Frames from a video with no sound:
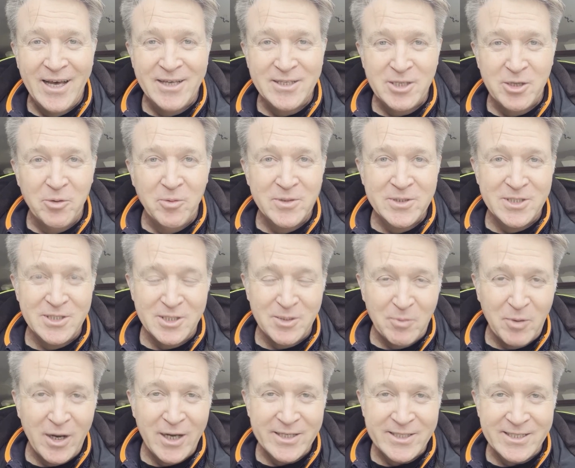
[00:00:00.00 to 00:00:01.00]
So it wasn't
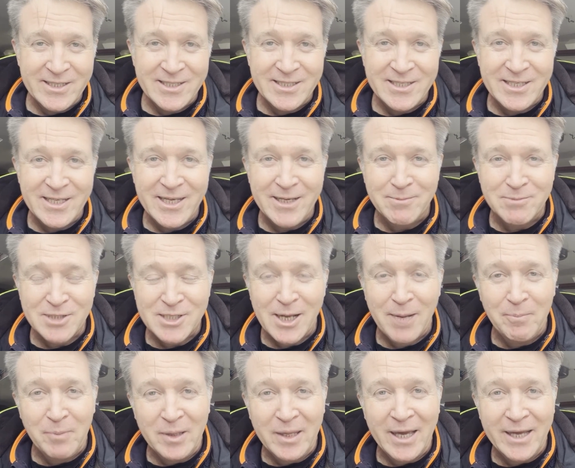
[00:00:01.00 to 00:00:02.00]
surprising to see him
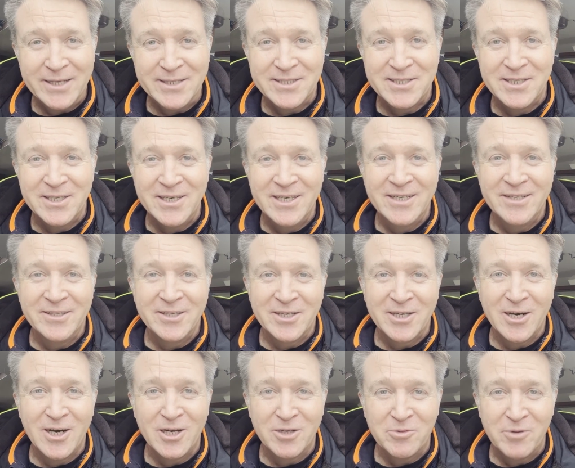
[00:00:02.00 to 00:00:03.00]
slump against the
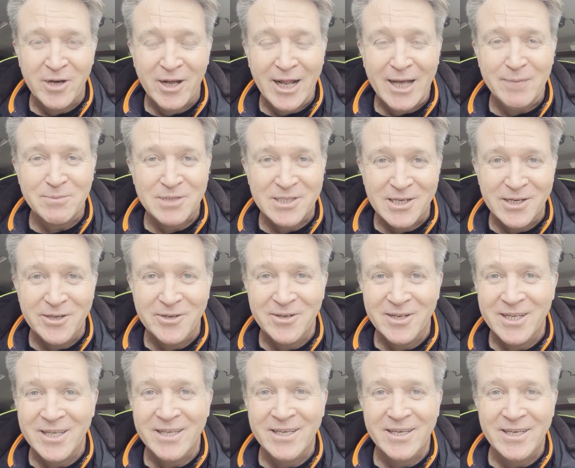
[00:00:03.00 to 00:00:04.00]
guardrail,
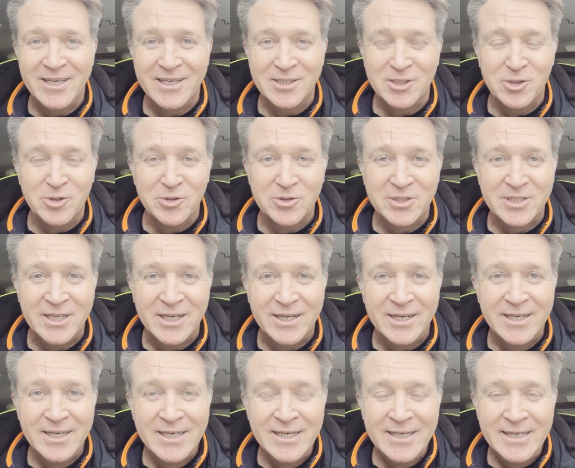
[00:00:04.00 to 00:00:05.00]
absolutely
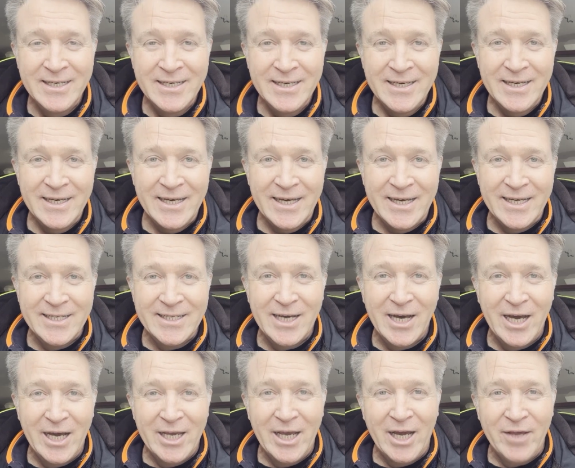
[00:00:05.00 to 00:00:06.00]
exhausted. And
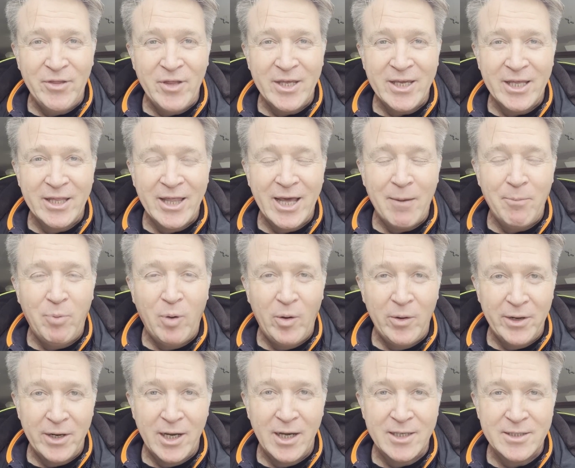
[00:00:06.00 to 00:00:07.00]
I think at that
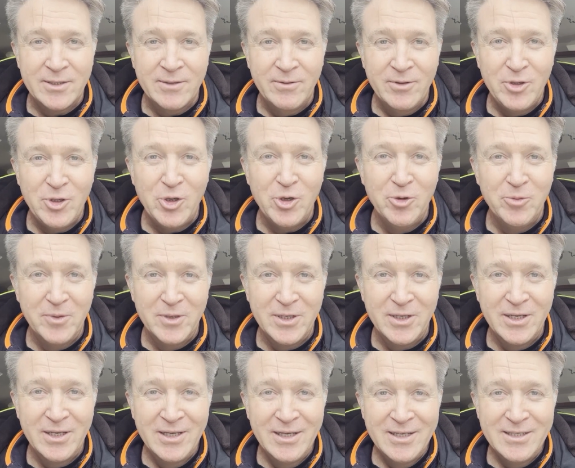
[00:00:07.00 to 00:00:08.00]
point our
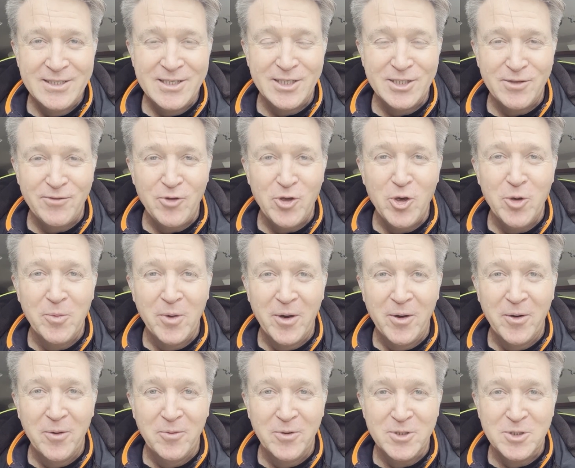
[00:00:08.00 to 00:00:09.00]
sense of
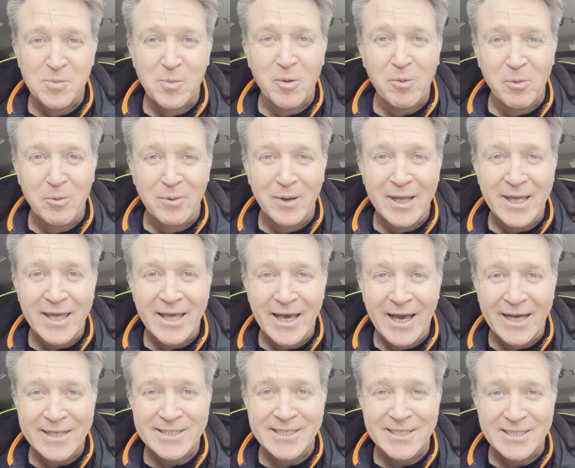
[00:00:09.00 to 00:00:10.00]
humour was probably
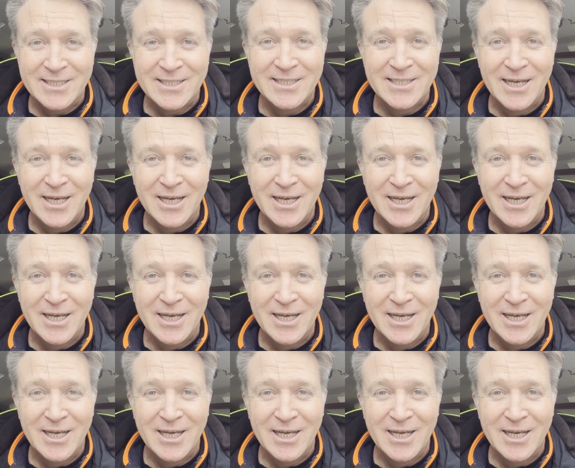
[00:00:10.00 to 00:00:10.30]
at its